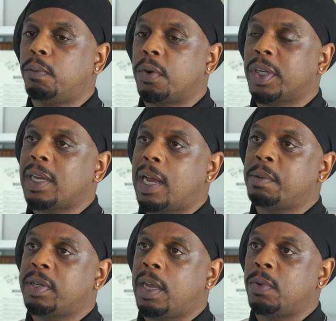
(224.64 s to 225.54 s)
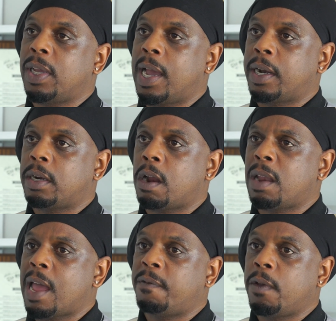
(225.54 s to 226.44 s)
for the times that we had in our
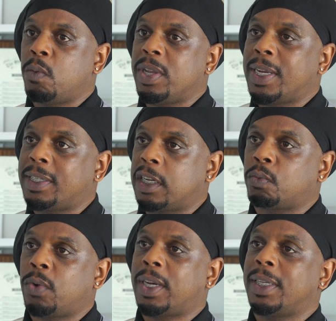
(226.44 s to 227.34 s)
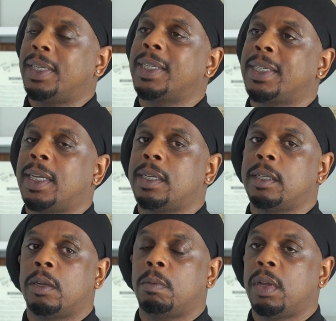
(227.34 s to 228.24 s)
life, that we could just readily assess
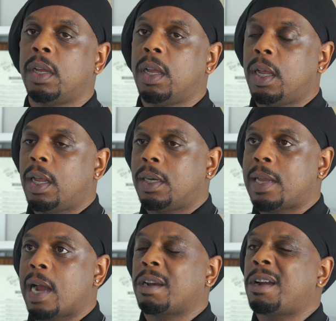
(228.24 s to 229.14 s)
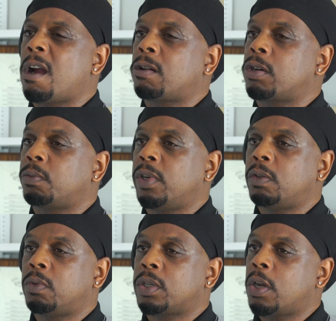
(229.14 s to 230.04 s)
him, Dr. Carter's
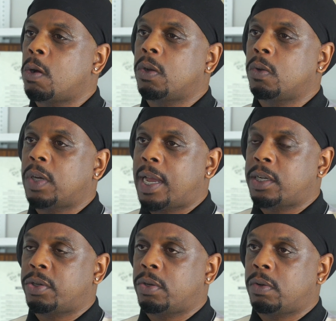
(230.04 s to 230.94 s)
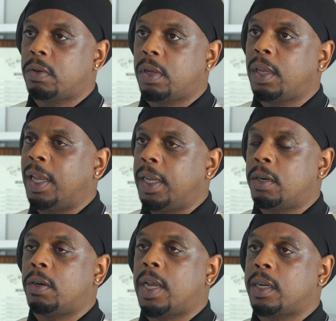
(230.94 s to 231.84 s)
reach was local, national, and
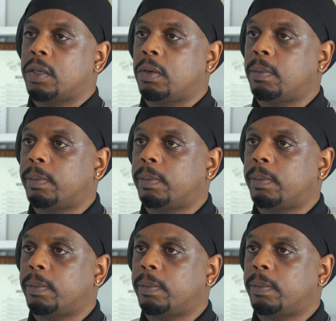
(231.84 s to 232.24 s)
international.